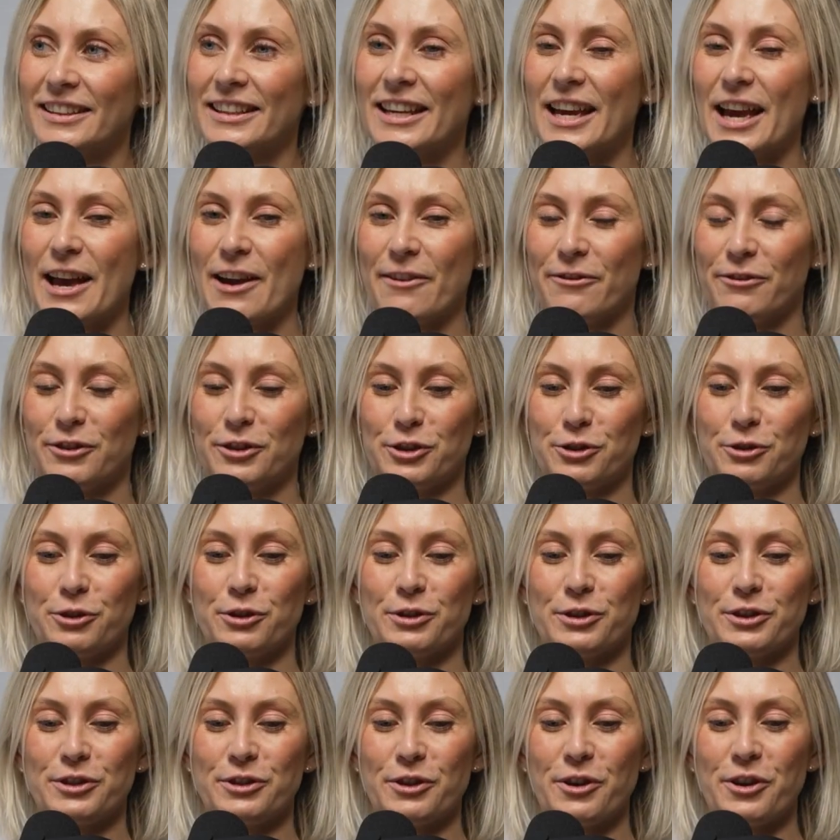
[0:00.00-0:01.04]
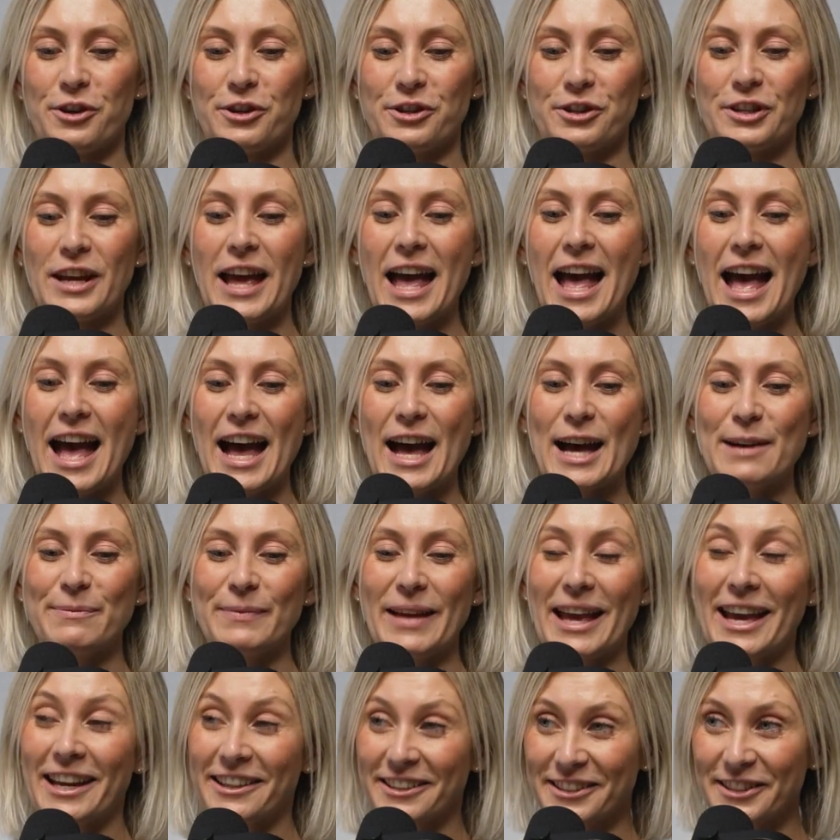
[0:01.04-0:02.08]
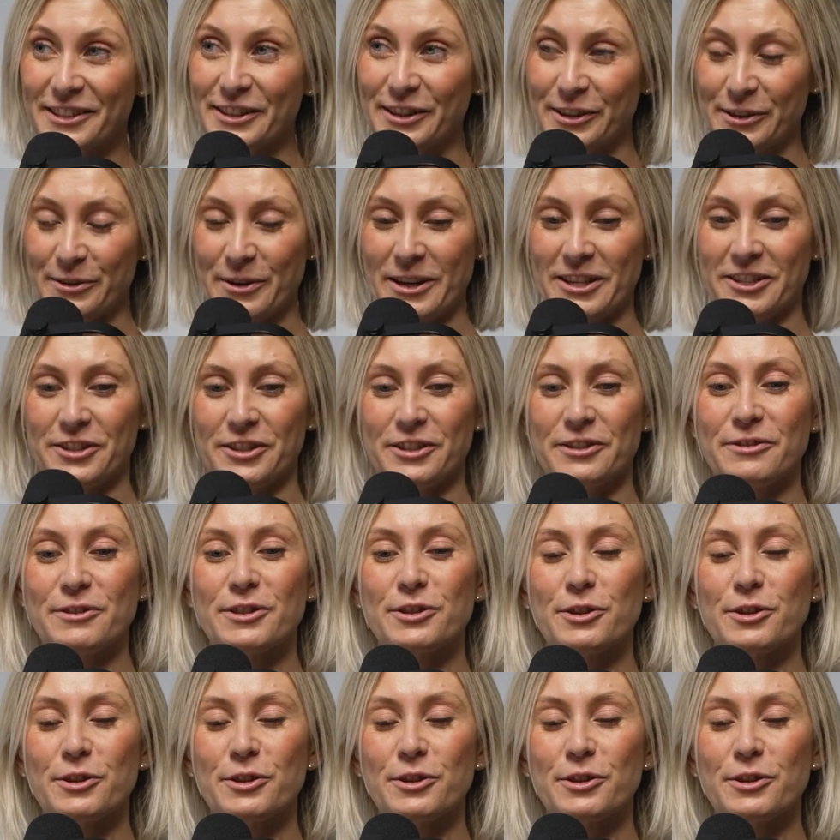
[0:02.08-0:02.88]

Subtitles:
Yeah, for sure. So excellent question.